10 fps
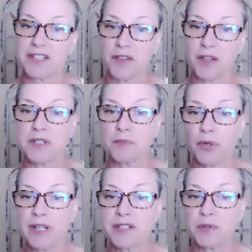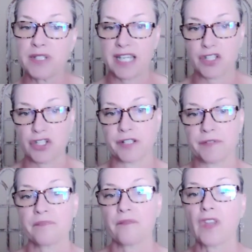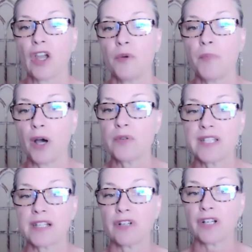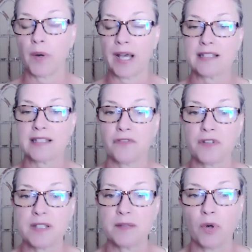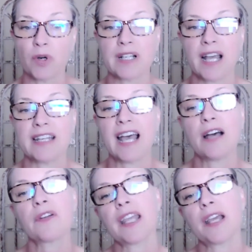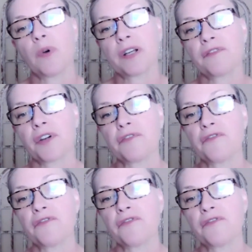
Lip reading: So there was a preschool teacher who posted a request for support on how to get one of her